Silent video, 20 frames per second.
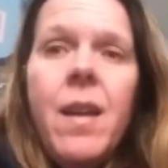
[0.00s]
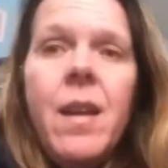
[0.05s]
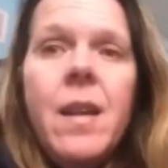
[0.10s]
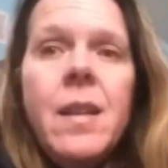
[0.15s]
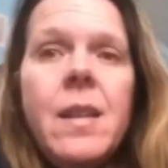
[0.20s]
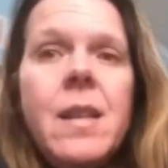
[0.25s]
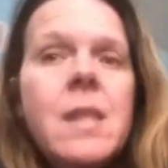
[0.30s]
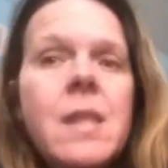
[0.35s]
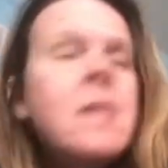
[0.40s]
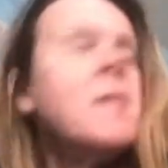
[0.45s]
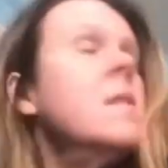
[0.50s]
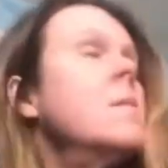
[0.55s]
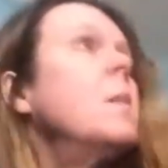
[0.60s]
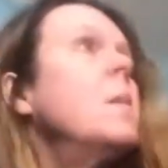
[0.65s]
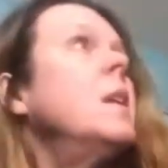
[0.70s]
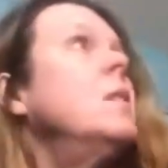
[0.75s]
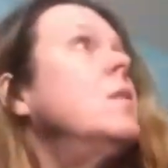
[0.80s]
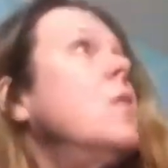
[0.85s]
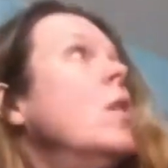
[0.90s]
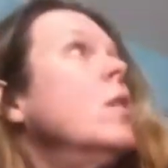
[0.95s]
this is my
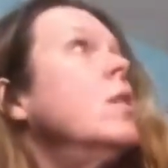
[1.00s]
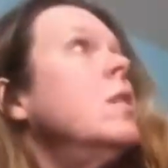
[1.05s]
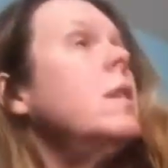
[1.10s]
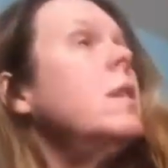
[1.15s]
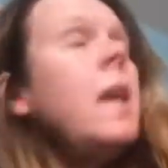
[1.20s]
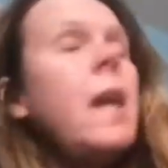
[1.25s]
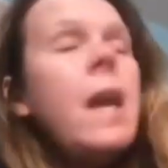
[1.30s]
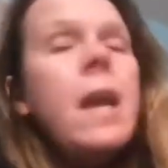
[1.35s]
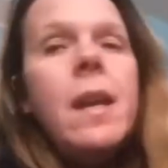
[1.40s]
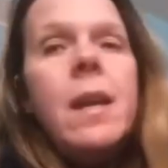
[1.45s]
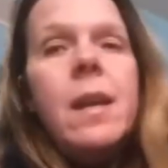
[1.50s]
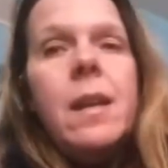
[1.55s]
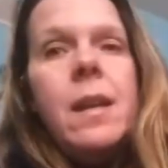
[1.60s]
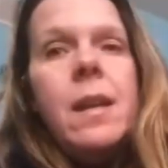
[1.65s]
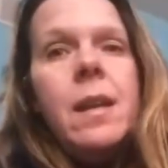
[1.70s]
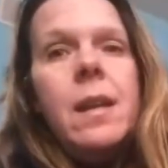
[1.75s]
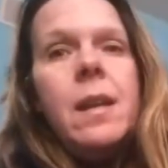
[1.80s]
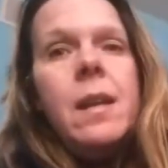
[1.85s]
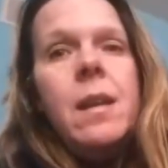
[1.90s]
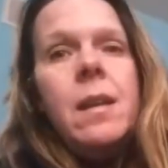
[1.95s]
daughter,
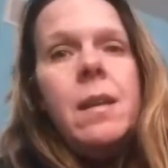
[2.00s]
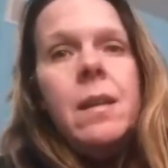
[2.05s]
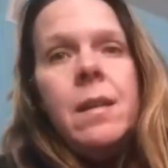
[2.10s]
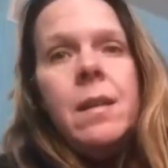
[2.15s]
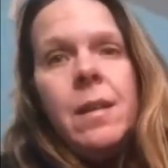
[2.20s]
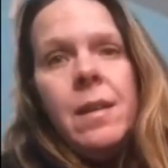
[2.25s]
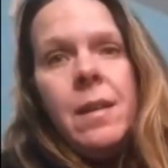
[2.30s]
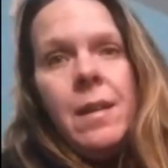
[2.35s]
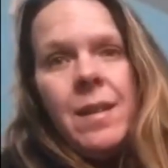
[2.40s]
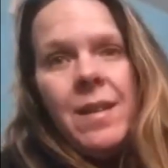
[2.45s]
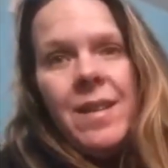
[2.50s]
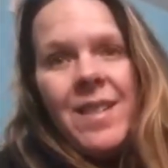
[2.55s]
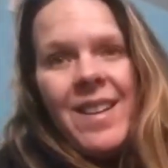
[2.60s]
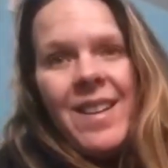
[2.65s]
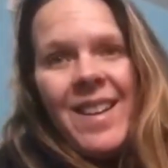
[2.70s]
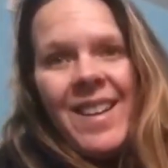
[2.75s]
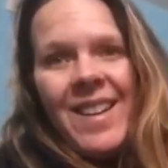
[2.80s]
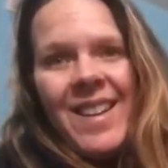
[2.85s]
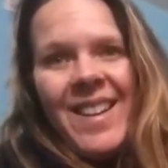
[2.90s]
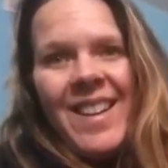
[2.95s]
Katie. Hi.
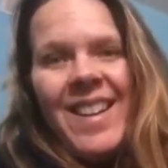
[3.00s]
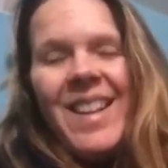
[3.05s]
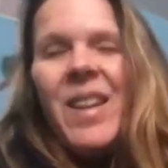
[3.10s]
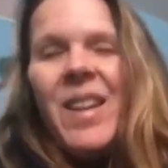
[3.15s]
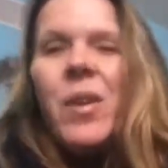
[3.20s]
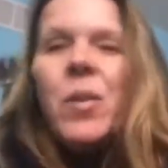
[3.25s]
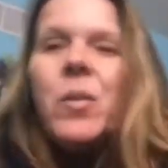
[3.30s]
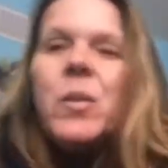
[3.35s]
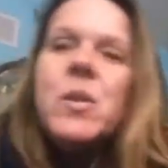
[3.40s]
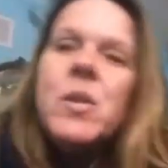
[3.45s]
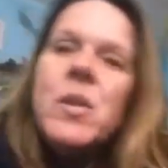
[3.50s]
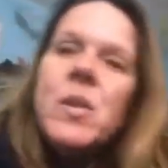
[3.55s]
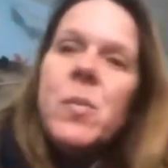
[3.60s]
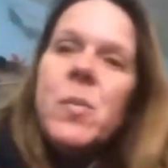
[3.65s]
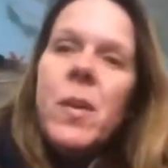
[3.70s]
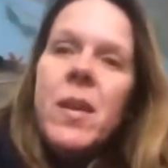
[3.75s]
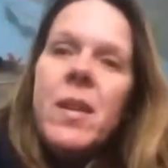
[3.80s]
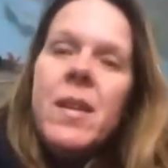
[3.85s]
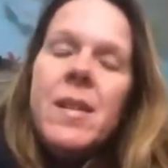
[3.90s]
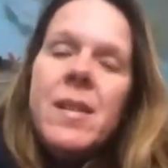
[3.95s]
We just
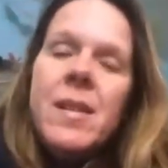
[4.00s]
wanted to say